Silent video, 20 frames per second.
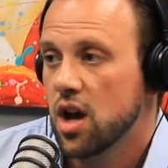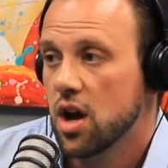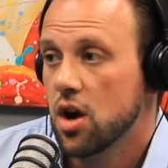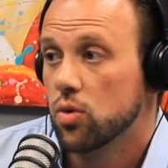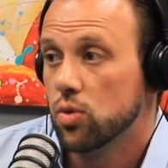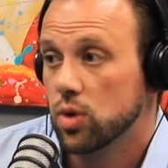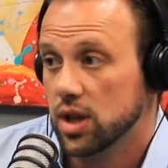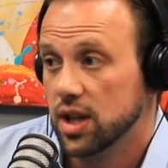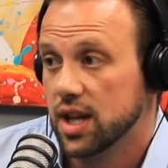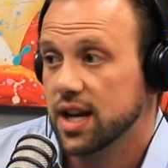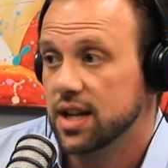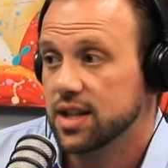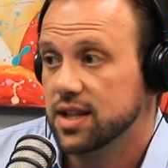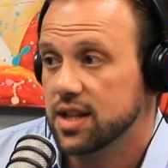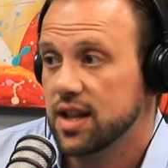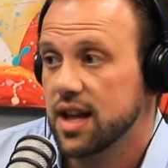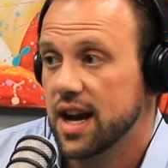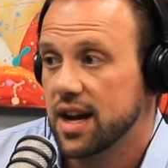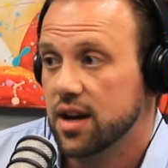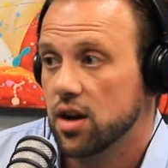related to
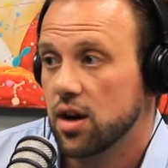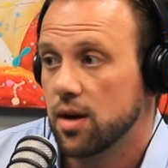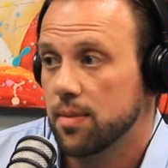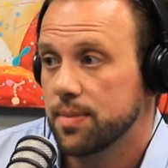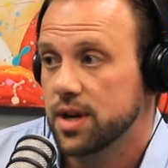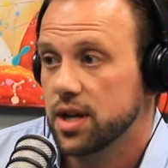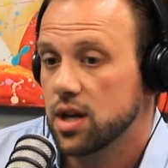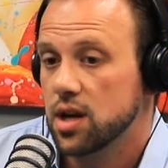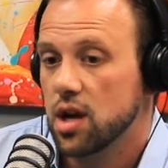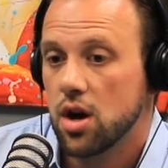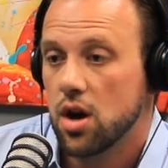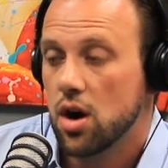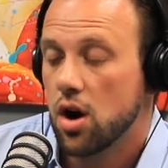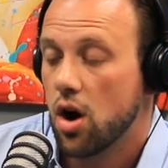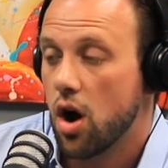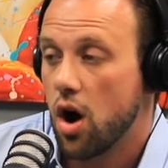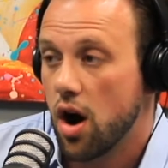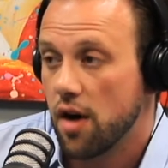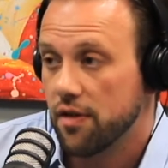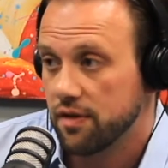that company
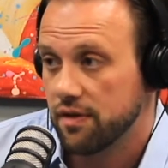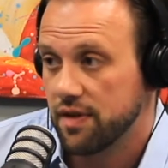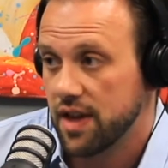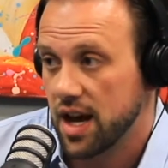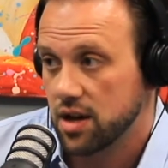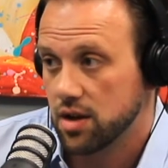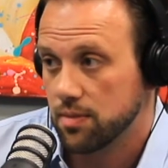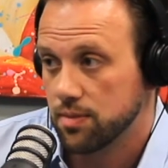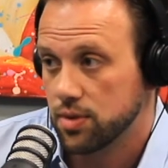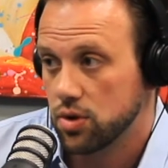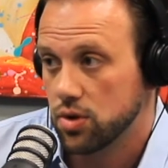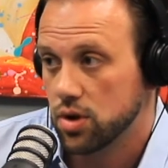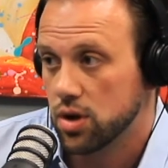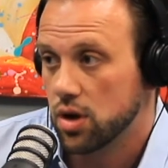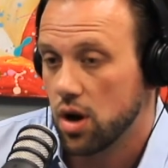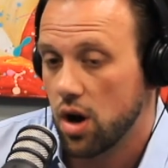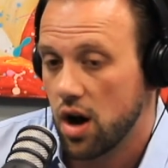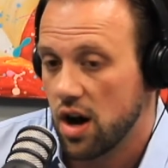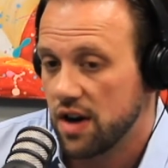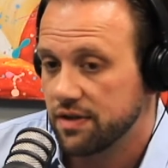off of that computer,
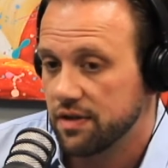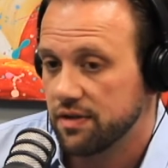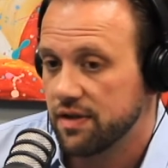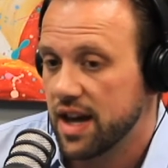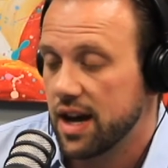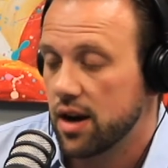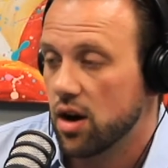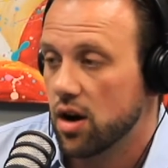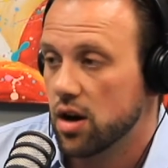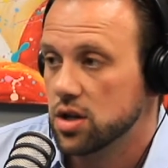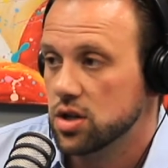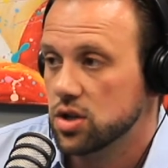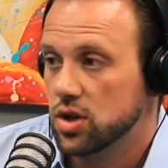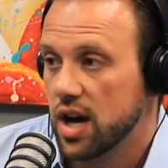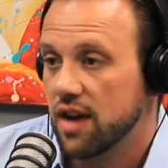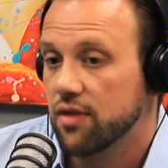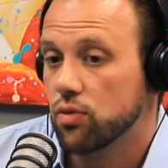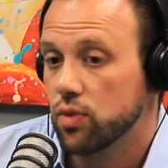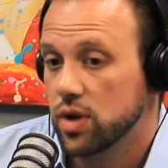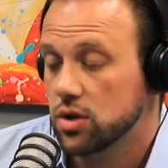off of that hard
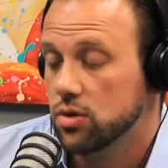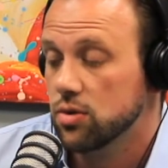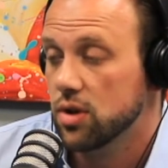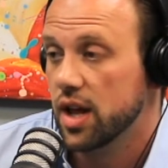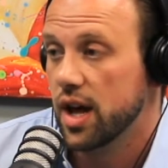drive. We do that.